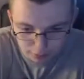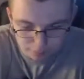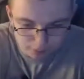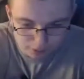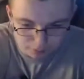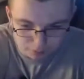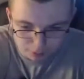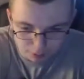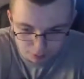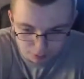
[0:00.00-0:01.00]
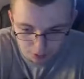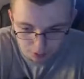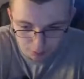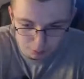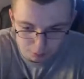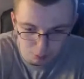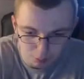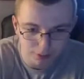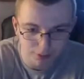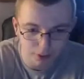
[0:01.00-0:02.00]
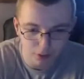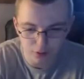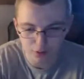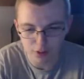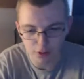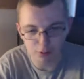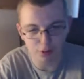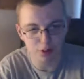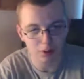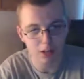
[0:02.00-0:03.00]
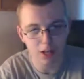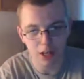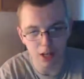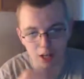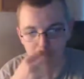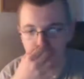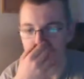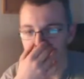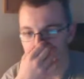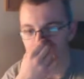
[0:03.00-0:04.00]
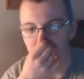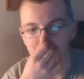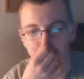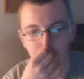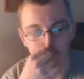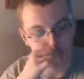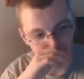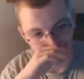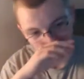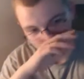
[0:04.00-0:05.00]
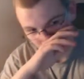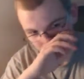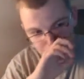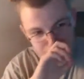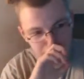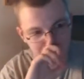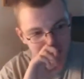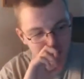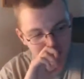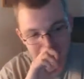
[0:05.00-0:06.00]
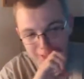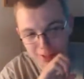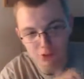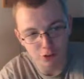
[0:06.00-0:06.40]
but from brief overview, I can't see it being an issue.